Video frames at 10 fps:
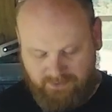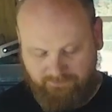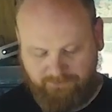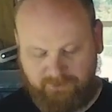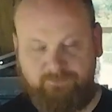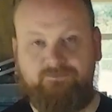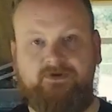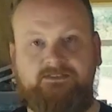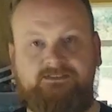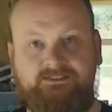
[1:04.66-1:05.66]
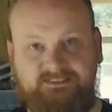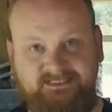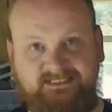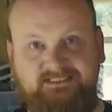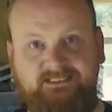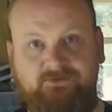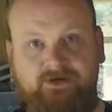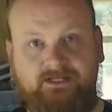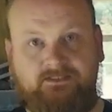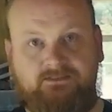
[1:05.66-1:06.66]
And then we're going to move on to the 60
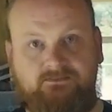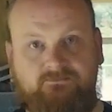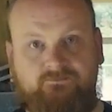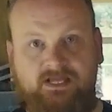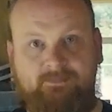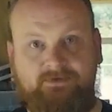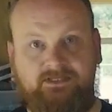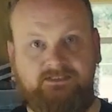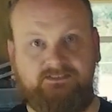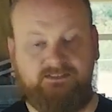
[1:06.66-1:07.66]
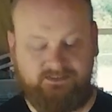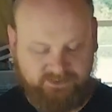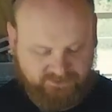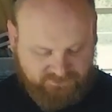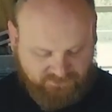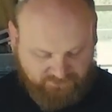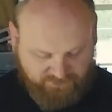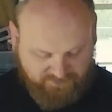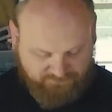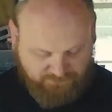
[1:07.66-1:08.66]
grit flap disc. And that's going to
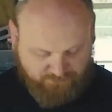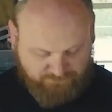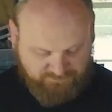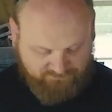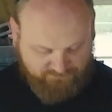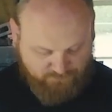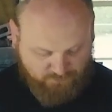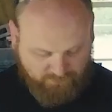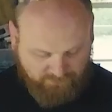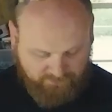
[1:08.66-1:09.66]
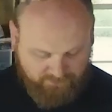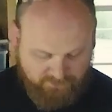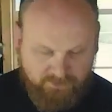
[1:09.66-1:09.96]
clean up the grooves even more.